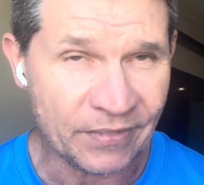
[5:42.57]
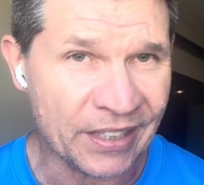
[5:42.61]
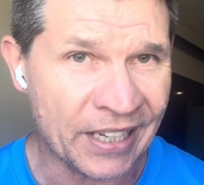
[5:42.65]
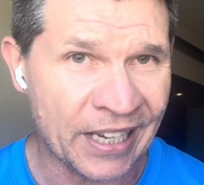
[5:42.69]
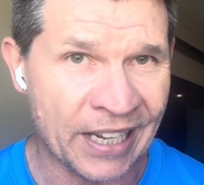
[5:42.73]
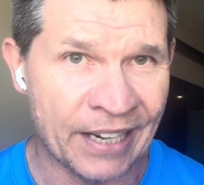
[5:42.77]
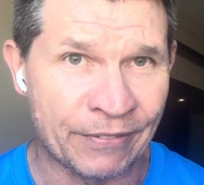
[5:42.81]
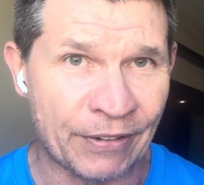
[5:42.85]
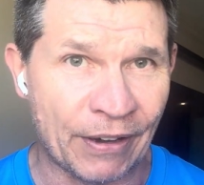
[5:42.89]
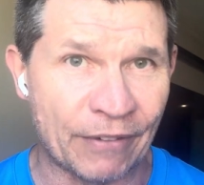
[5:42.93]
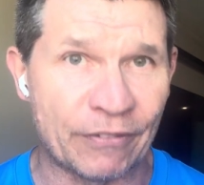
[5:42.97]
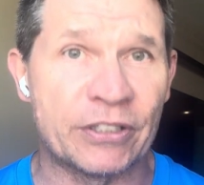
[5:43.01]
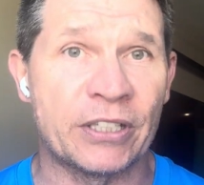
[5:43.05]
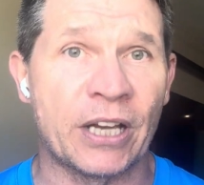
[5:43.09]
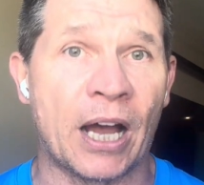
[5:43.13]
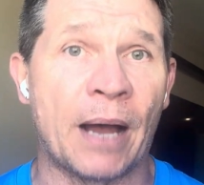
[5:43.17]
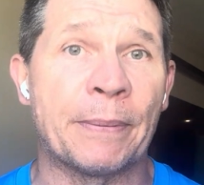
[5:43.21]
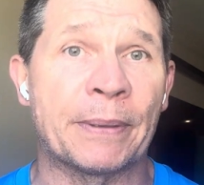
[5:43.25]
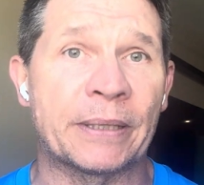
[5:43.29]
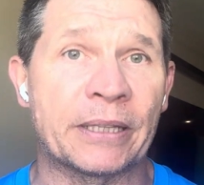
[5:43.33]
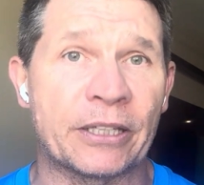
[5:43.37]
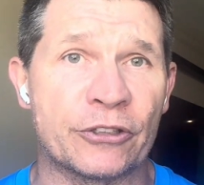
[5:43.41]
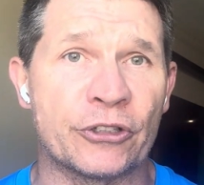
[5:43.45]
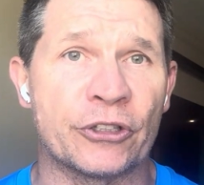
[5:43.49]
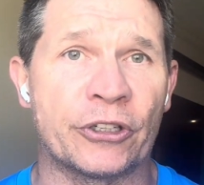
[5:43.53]
And if you have a
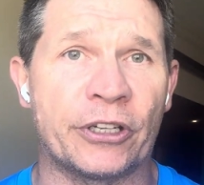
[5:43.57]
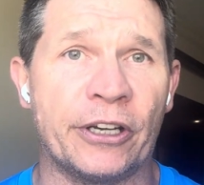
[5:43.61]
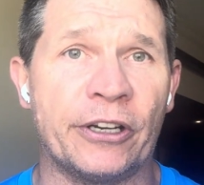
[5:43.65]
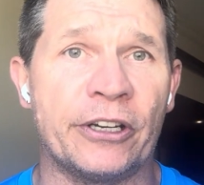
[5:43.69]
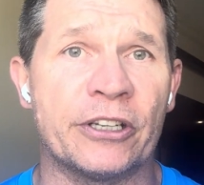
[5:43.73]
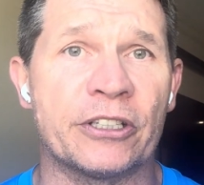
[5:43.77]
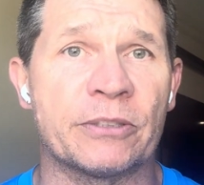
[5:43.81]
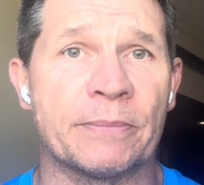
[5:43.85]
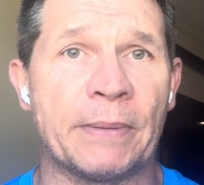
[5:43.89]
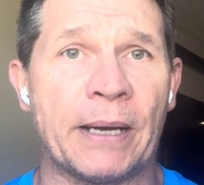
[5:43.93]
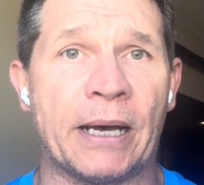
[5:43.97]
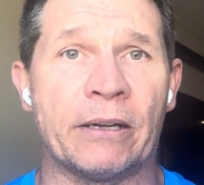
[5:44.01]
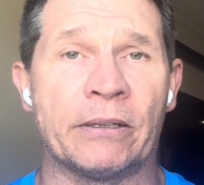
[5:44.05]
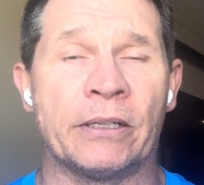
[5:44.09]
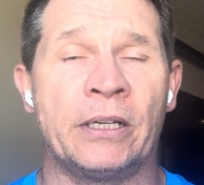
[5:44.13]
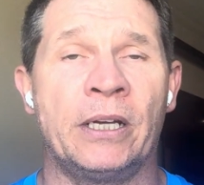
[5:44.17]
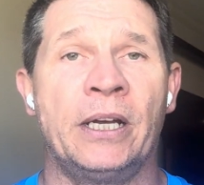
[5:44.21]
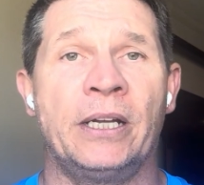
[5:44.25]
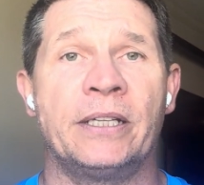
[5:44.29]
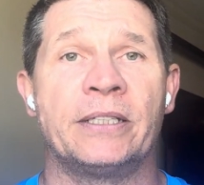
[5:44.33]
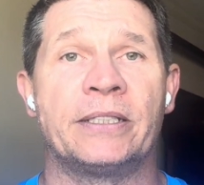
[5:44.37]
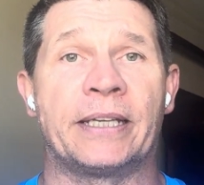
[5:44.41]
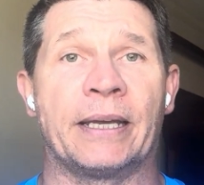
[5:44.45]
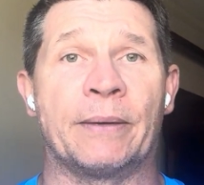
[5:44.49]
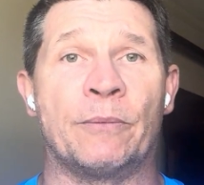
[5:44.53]
topic that you're curious about
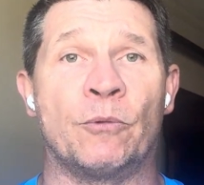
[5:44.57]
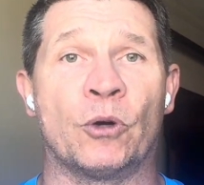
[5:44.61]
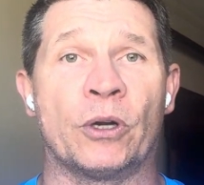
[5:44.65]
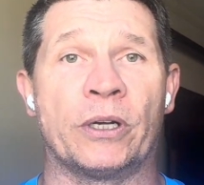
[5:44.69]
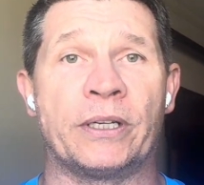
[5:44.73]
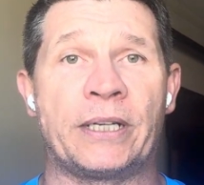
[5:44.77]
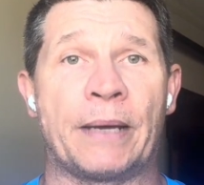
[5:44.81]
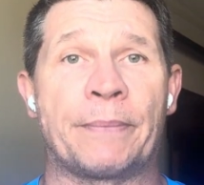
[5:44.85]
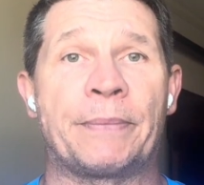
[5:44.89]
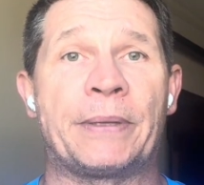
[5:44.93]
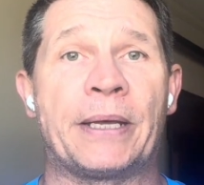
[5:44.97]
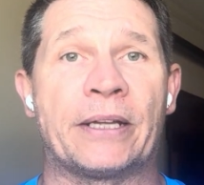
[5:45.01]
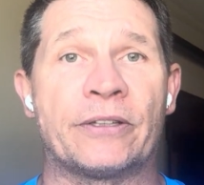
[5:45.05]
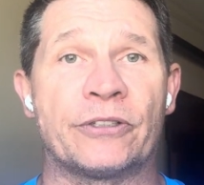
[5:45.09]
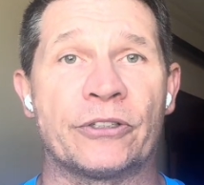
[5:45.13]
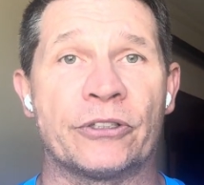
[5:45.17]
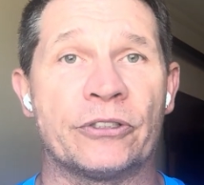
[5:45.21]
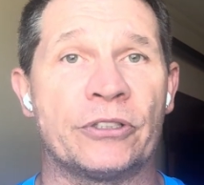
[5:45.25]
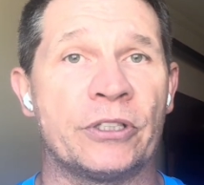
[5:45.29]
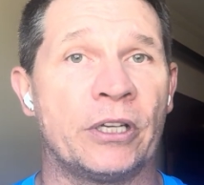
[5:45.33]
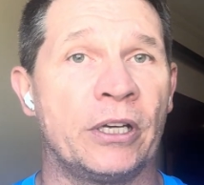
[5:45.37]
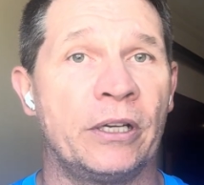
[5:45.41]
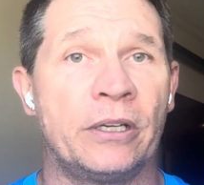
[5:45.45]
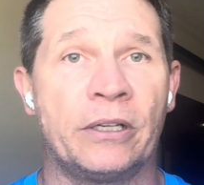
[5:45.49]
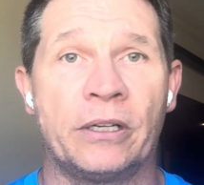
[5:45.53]
to get more in-depth
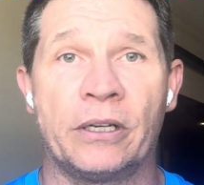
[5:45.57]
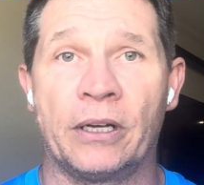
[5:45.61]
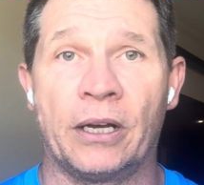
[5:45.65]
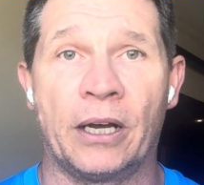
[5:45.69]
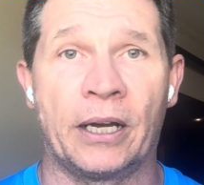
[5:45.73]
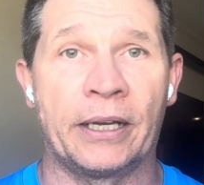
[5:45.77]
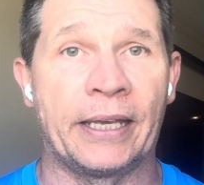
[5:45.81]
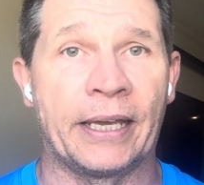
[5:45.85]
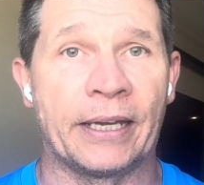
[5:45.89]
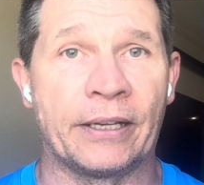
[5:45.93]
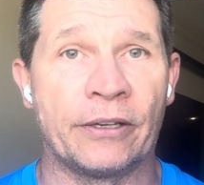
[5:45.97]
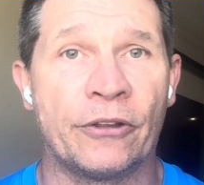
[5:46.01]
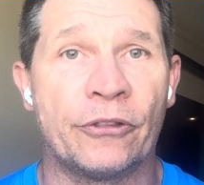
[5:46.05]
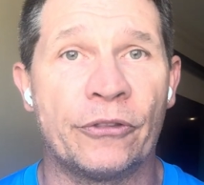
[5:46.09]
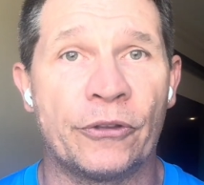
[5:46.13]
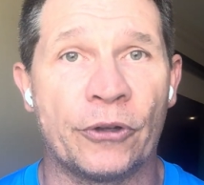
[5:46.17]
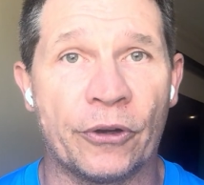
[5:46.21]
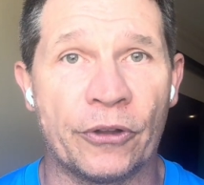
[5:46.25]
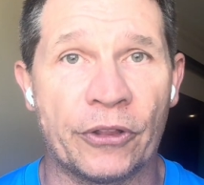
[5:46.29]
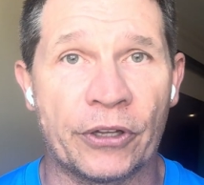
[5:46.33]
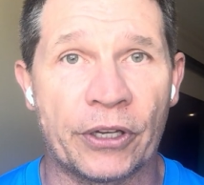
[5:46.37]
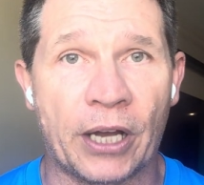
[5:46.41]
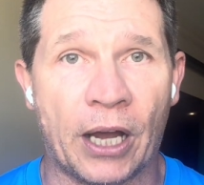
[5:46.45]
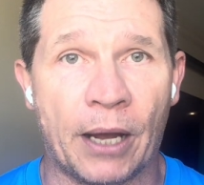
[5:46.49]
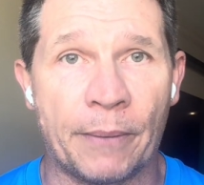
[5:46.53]
answers, again, throw it
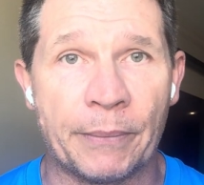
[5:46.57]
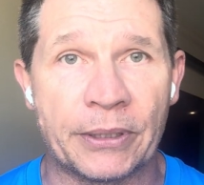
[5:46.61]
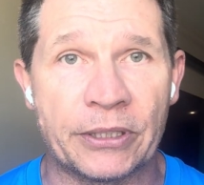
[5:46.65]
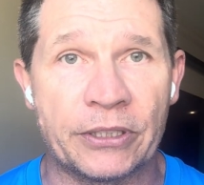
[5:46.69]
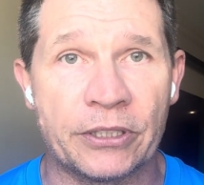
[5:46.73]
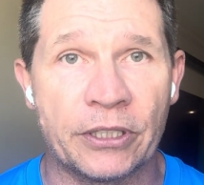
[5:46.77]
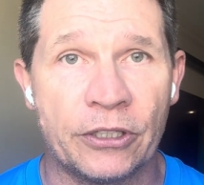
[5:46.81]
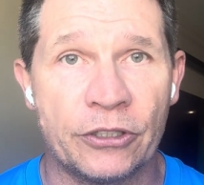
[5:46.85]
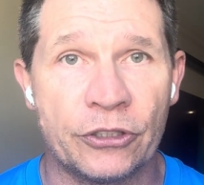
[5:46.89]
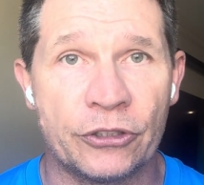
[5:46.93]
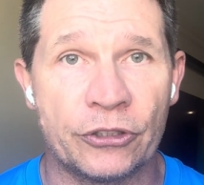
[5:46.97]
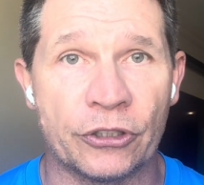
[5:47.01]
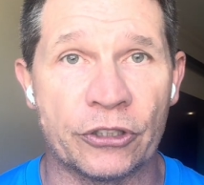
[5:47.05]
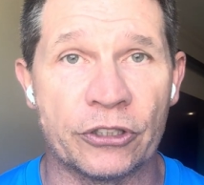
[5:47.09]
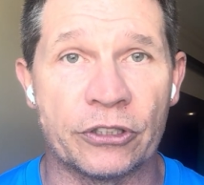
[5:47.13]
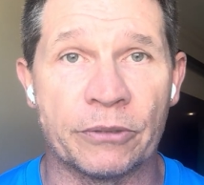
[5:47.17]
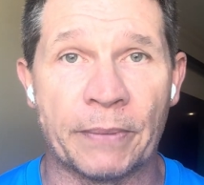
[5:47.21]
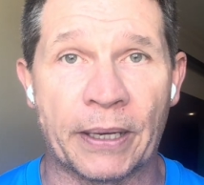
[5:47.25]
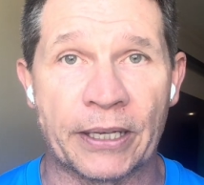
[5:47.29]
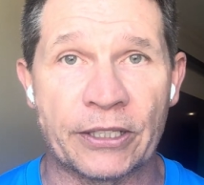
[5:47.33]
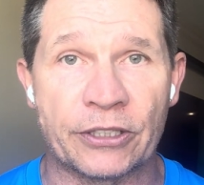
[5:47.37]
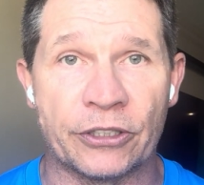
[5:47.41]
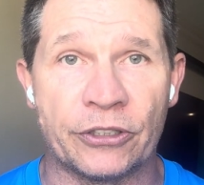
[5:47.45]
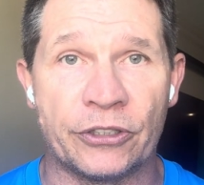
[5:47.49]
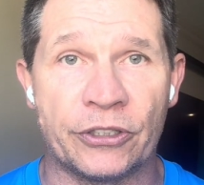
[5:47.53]
in the comments, shoot us a
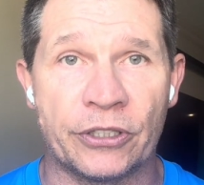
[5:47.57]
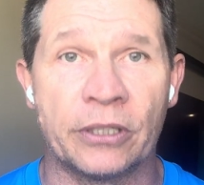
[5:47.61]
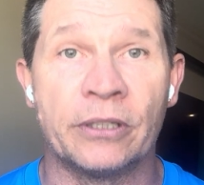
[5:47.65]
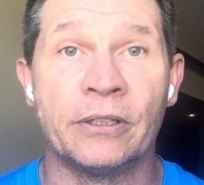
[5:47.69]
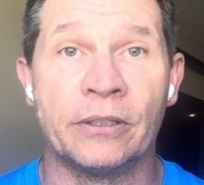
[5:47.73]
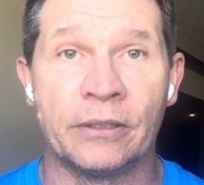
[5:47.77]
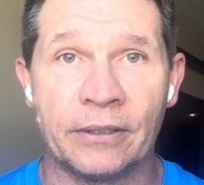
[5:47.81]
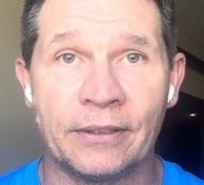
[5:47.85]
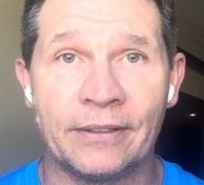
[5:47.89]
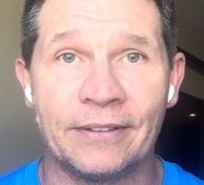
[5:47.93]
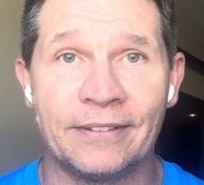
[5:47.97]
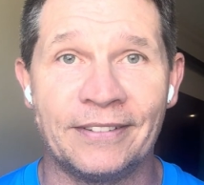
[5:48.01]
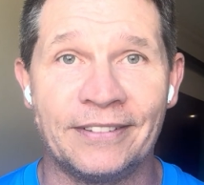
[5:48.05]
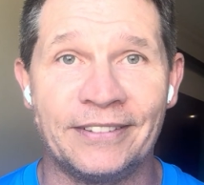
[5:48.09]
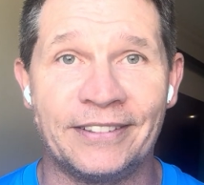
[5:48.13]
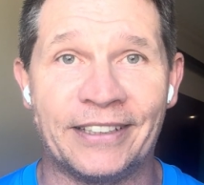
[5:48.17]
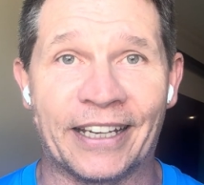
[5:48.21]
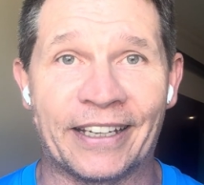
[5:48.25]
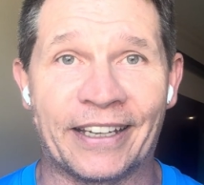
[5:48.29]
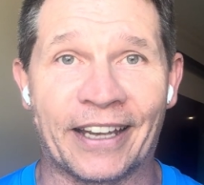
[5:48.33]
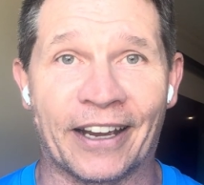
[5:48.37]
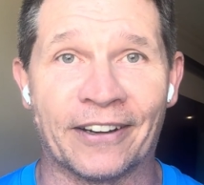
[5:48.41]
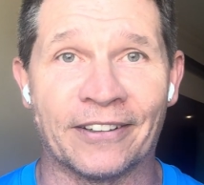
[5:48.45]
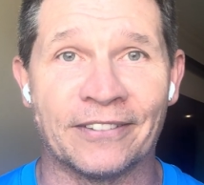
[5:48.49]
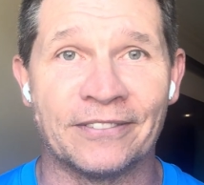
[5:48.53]
message. Take
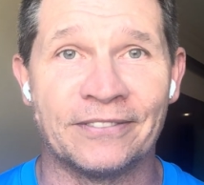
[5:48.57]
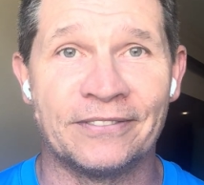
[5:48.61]
care.